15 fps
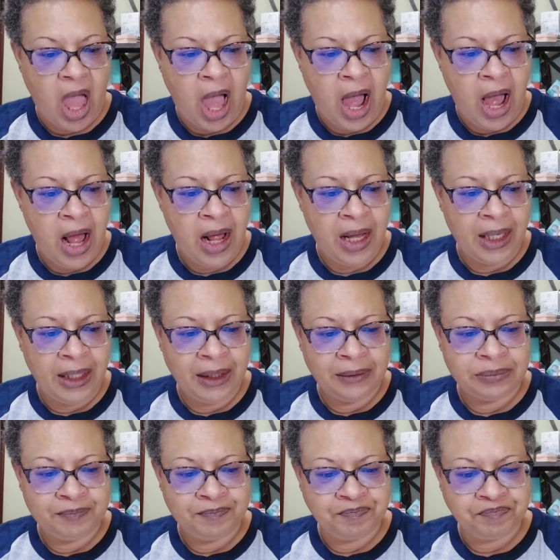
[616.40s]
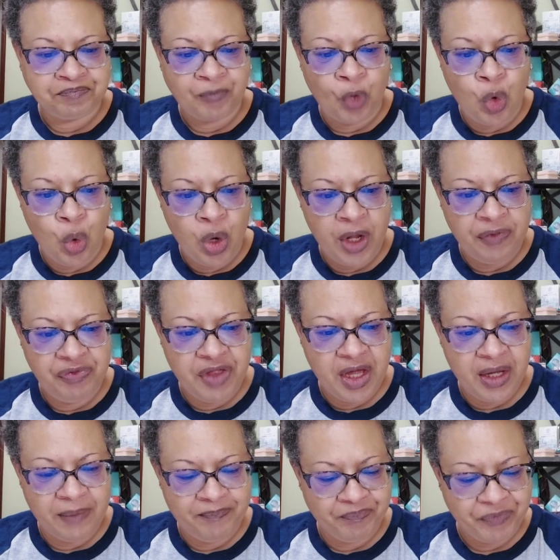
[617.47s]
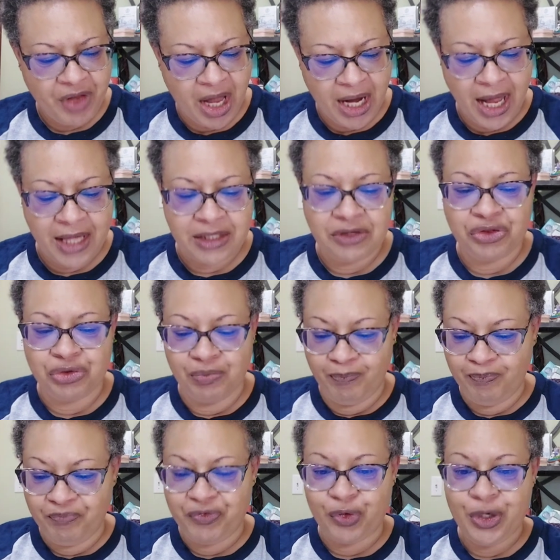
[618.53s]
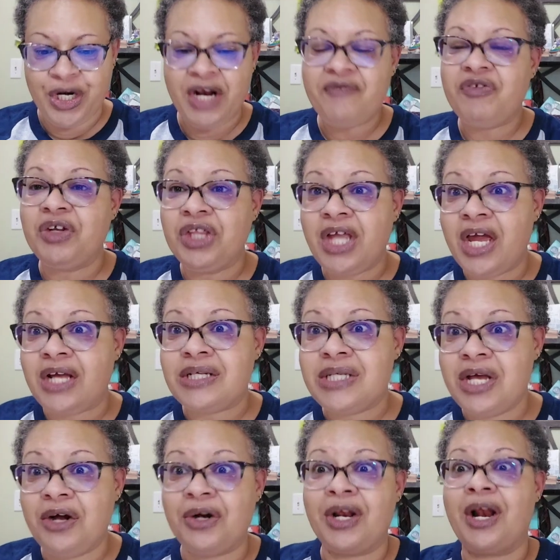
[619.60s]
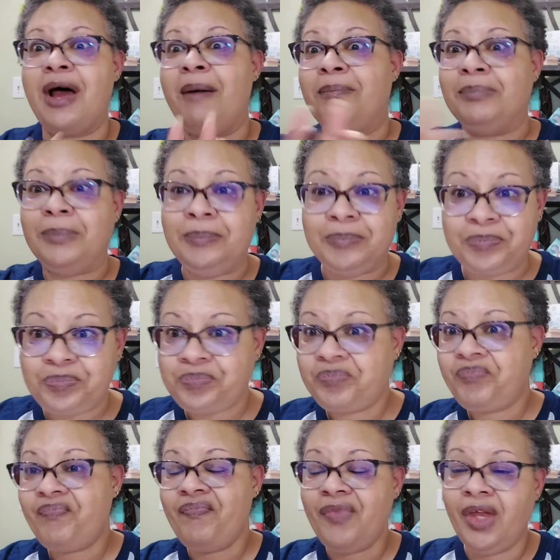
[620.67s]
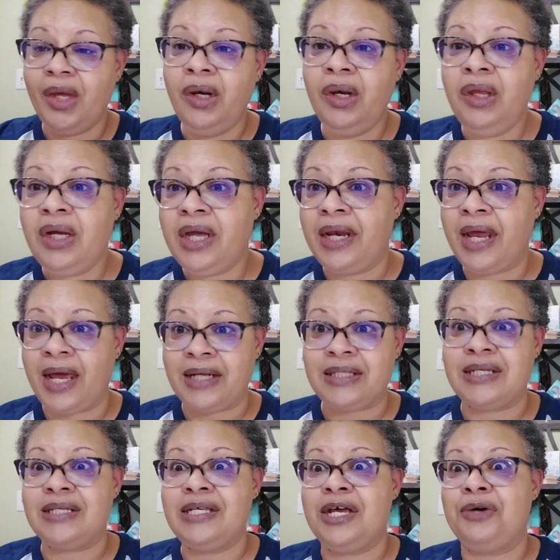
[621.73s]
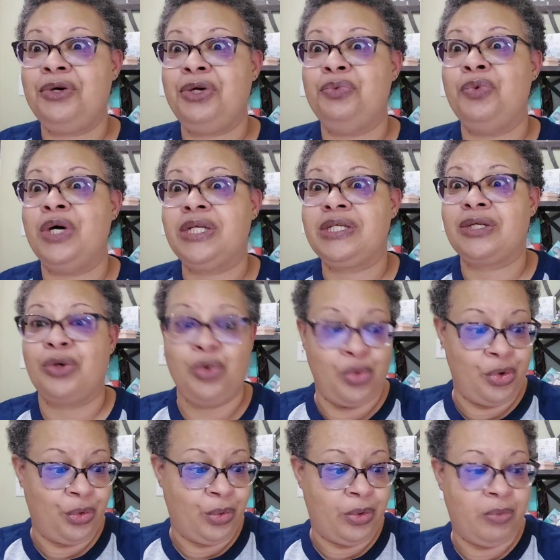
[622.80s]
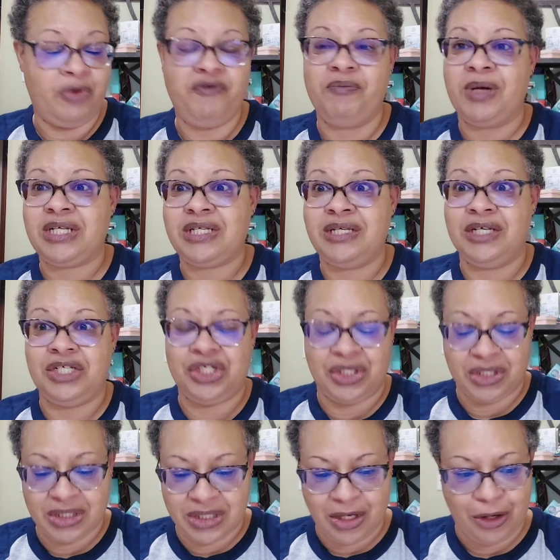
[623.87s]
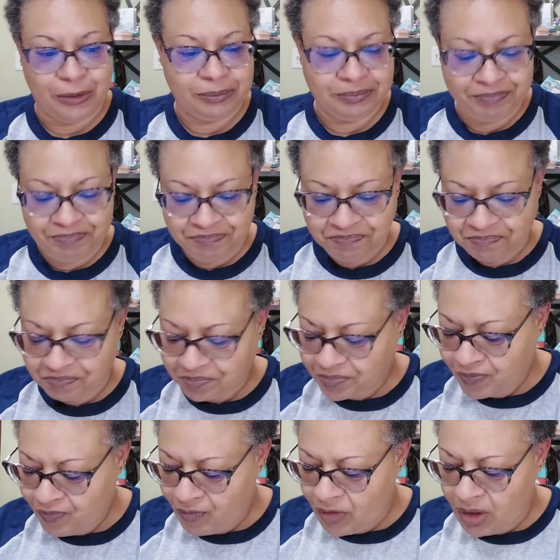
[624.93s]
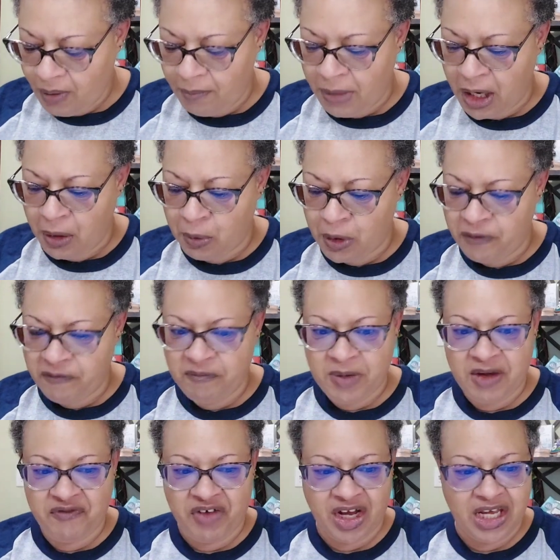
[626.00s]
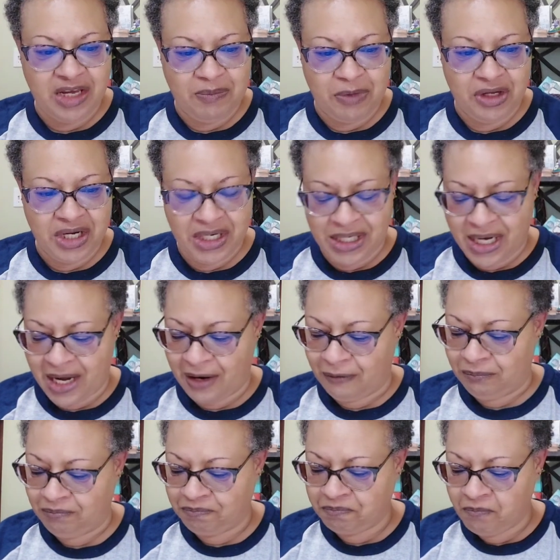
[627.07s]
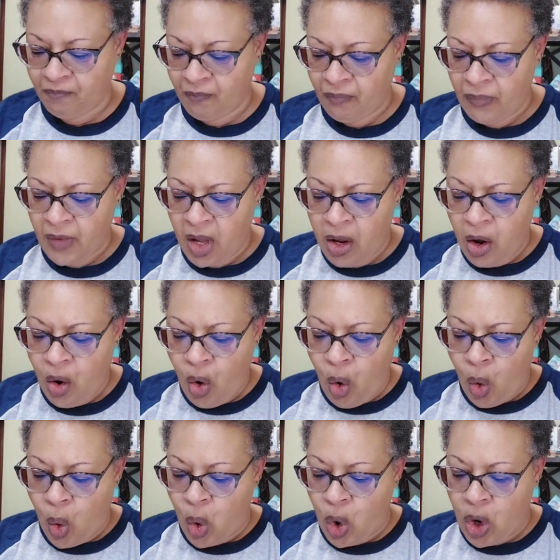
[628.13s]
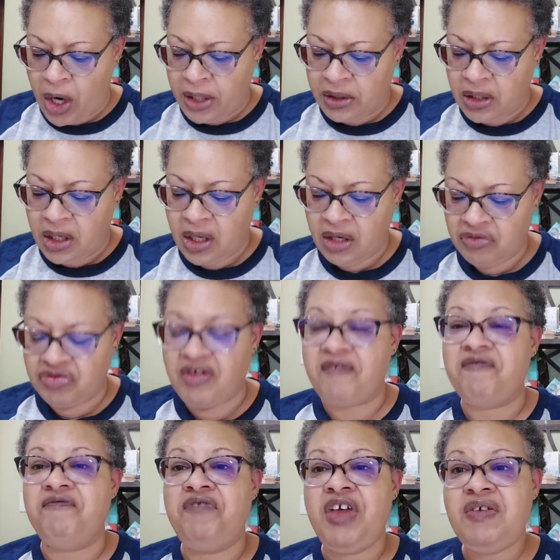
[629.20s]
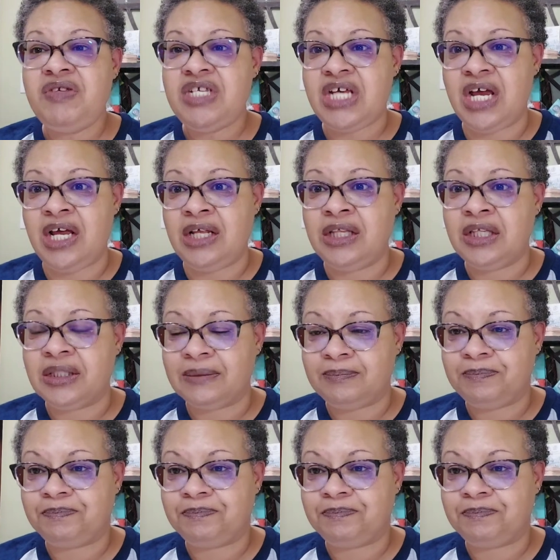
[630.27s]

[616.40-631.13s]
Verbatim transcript: I on the, I got three different things here that I'm looking at to tell you what's going on with my stitching. So bear with me if I keep looking down. On the 15th,